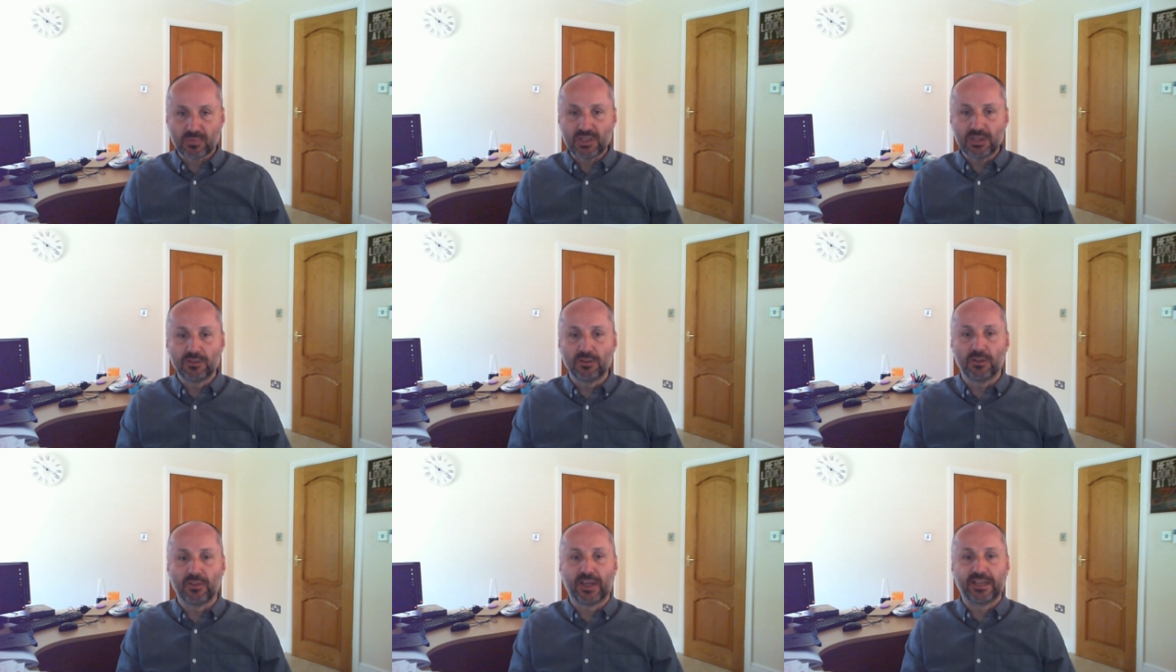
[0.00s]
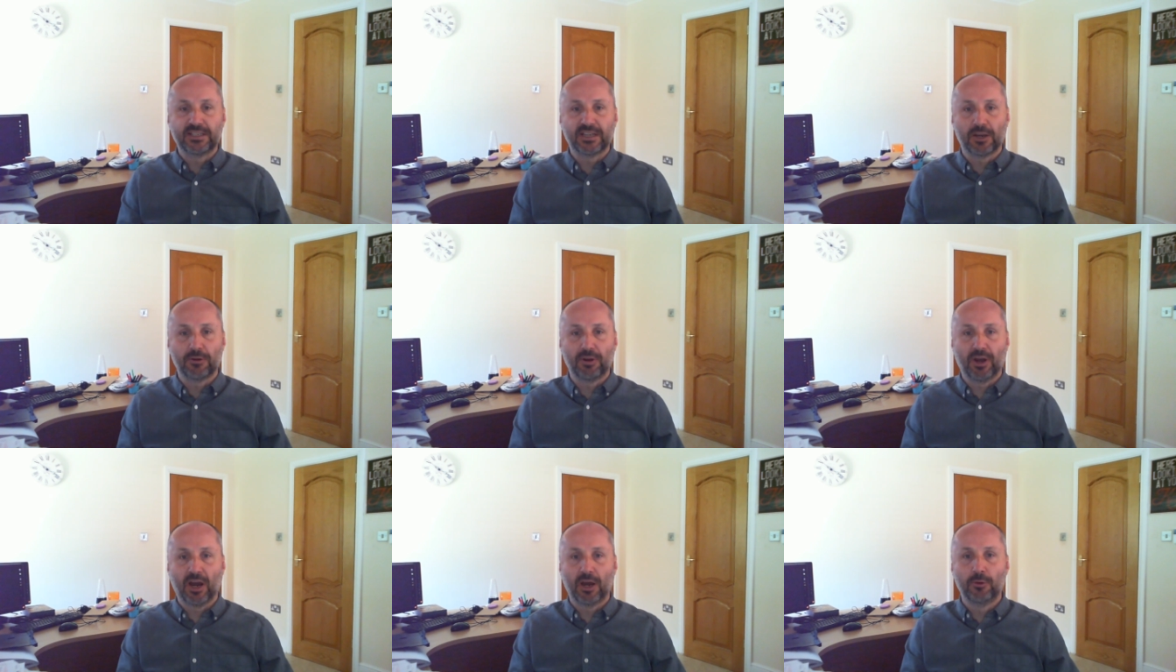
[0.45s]
that they
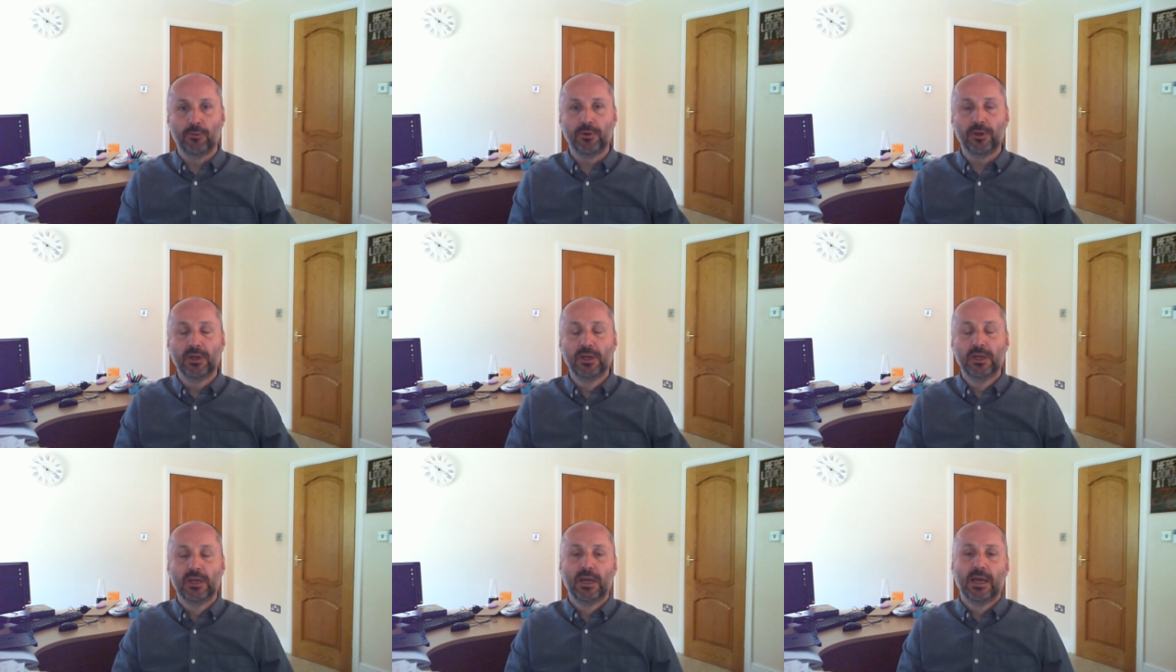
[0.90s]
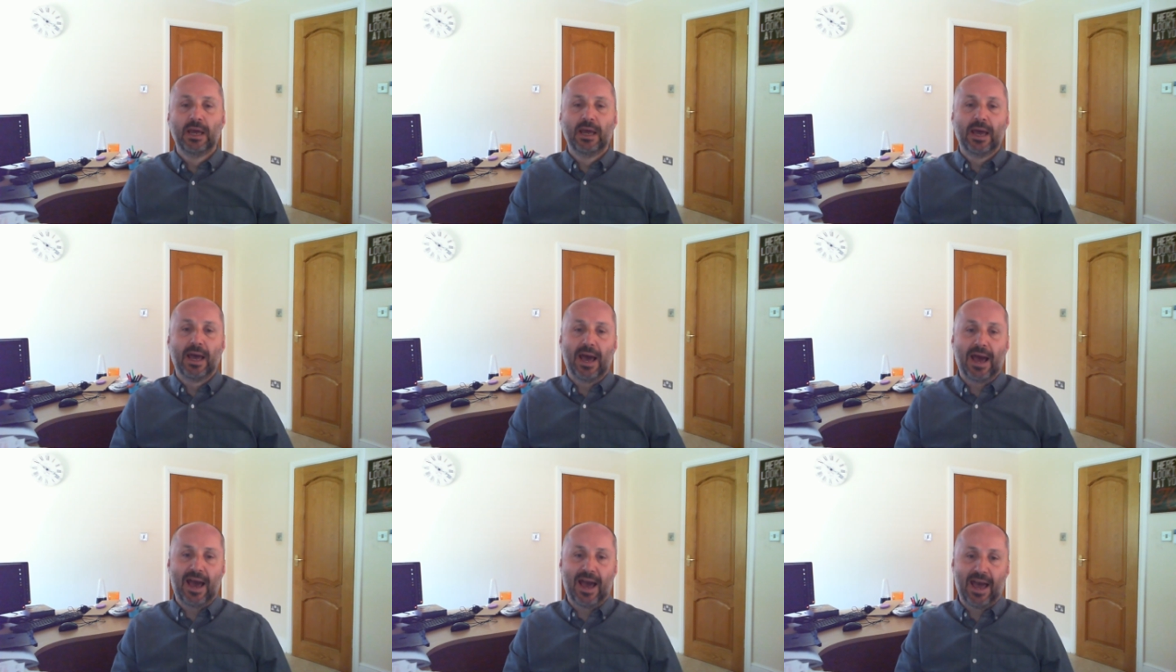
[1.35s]
don't own.
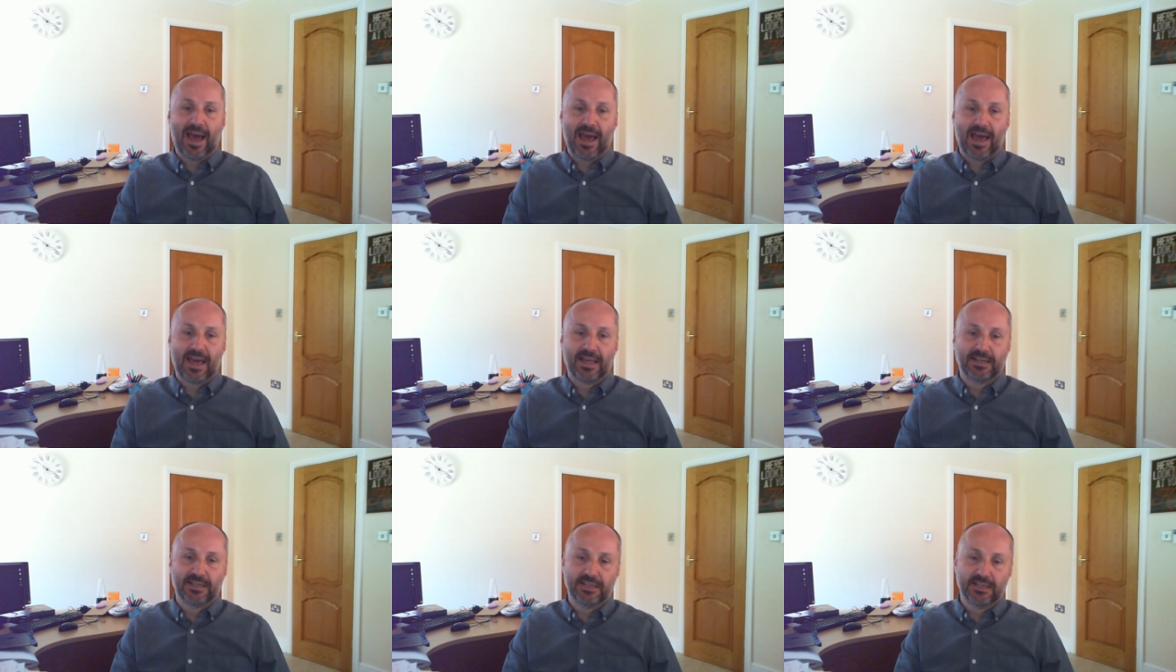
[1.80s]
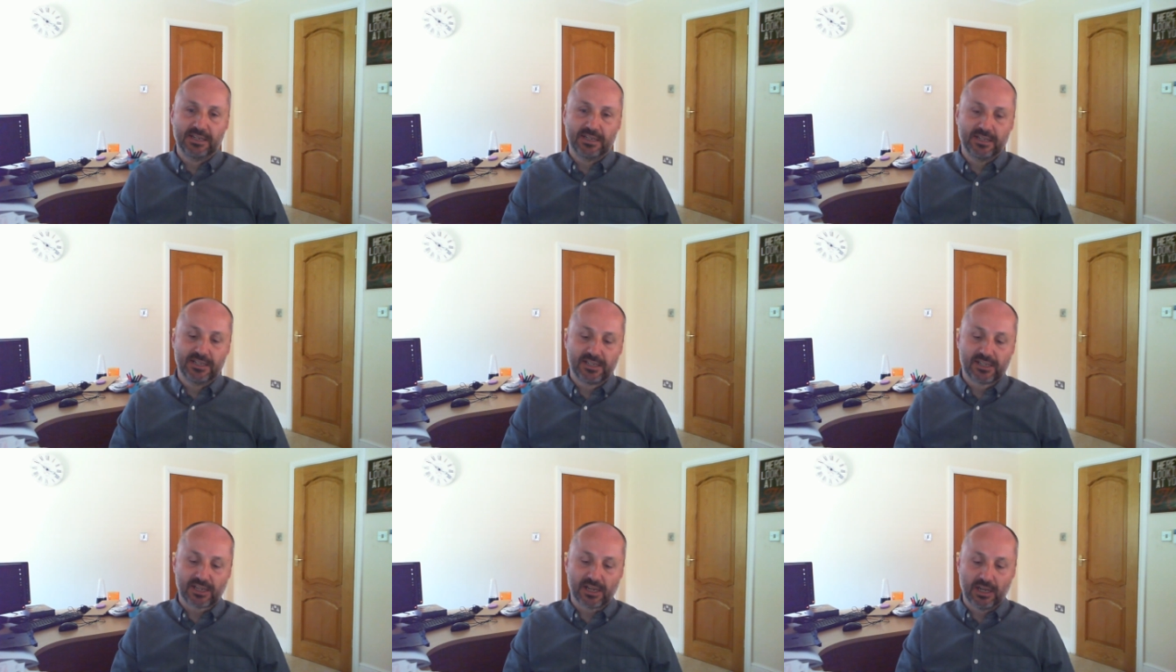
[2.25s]
And